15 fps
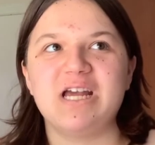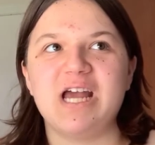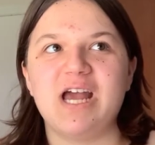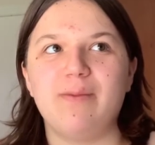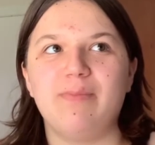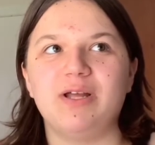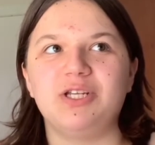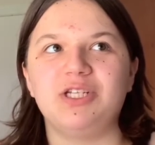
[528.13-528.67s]

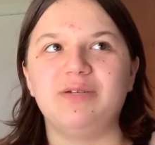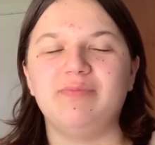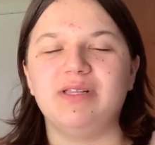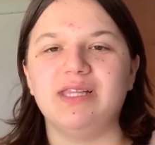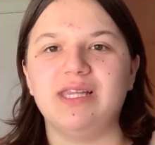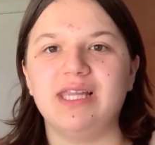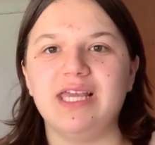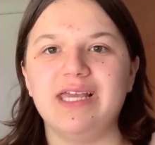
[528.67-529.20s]
But she
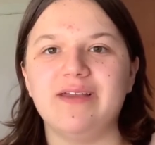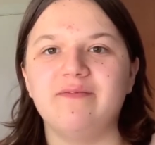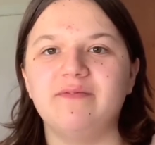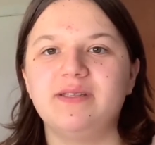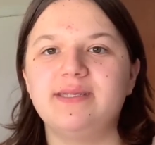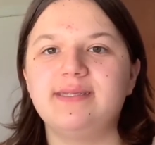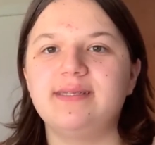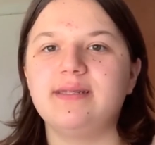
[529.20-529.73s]

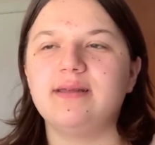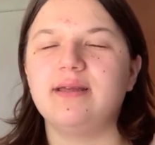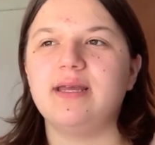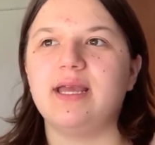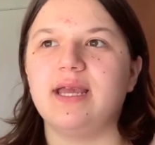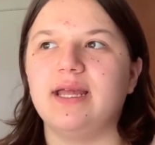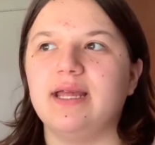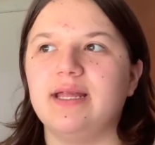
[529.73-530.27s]
believed
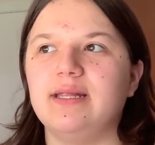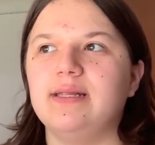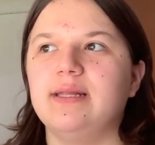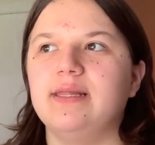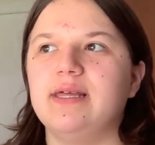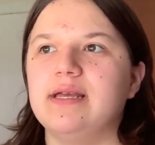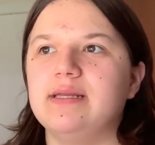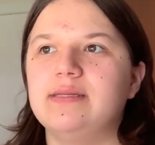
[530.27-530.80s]
in
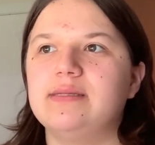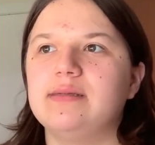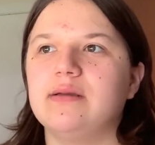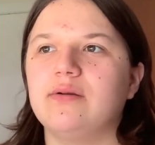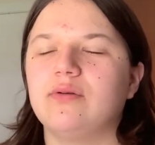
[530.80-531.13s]
this